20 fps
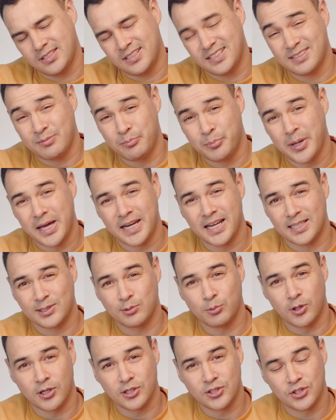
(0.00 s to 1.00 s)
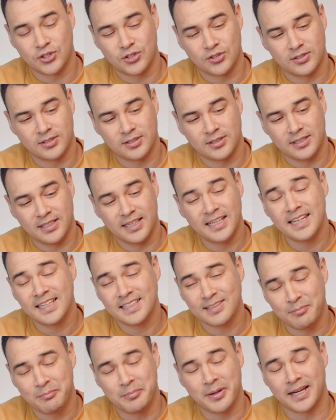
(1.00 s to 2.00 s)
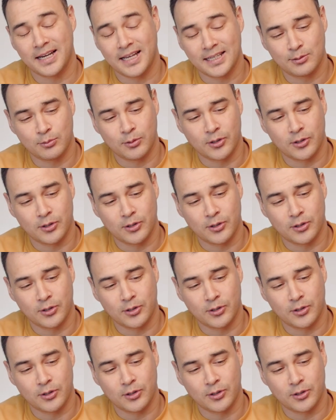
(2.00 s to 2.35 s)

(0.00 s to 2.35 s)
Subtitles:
It's a badass watch. It is a badass